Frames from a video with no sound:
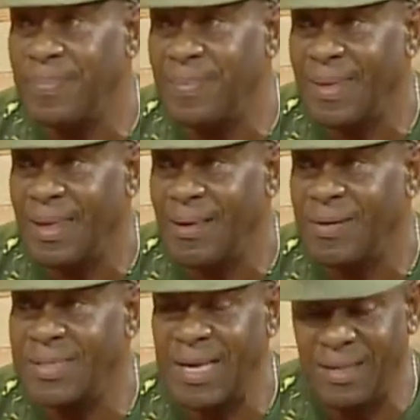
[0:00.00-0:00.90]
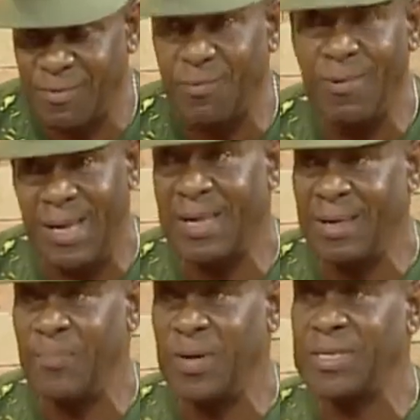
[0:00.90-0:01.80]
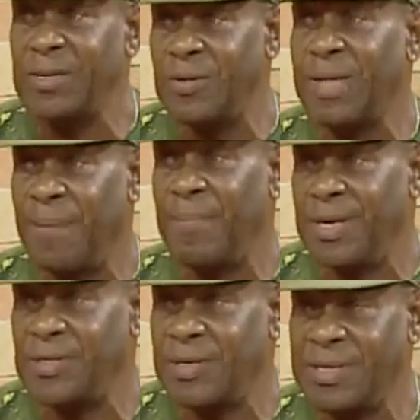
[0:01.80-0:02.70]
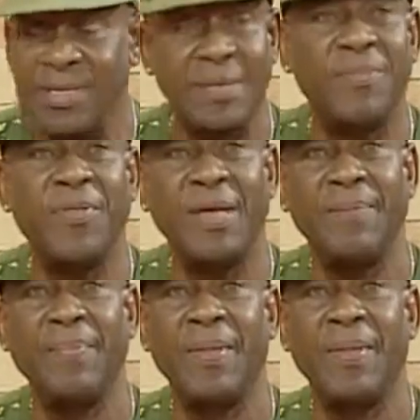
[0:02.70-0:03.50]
Ah, okay. Because that really brings out that patriotism yeah. thing.